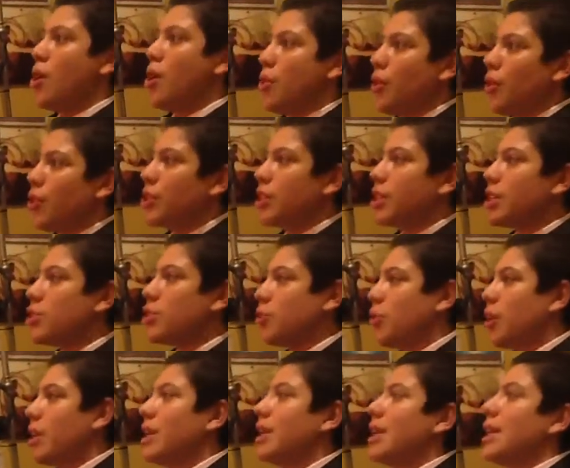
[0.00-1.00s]

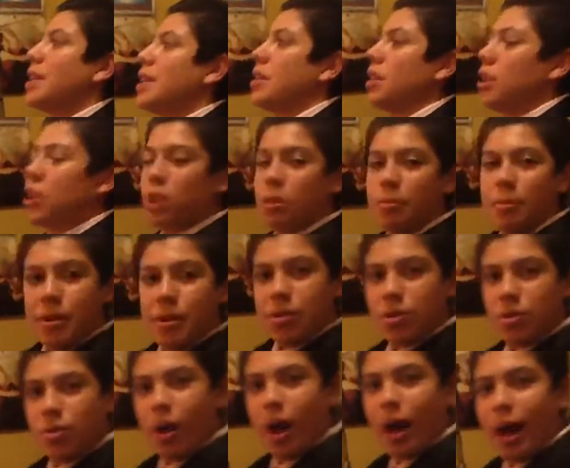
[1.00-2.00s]
1320, it's a little bit
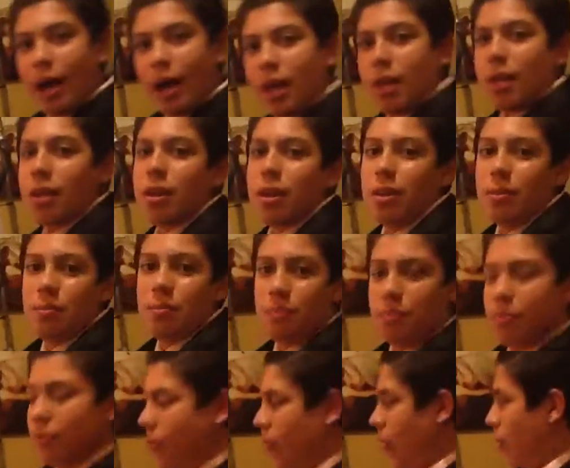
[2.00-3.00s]
too high, and
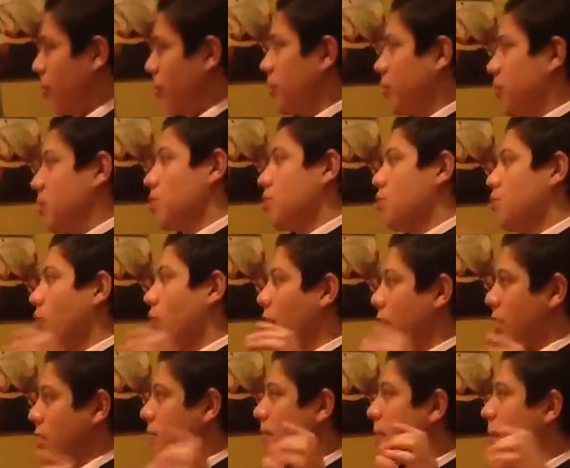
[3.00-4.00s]
we're just
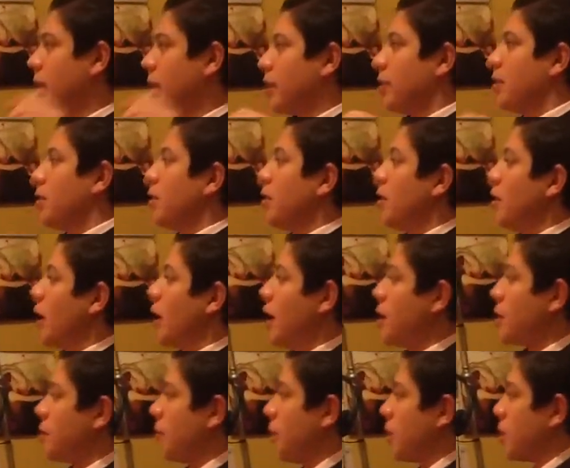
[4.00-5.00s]
trying to make
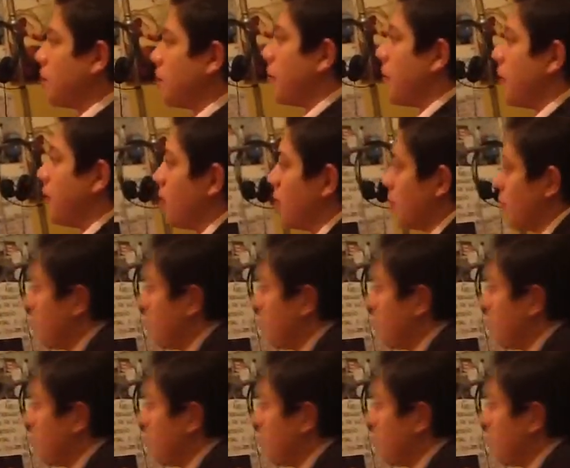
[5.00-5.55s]
as much as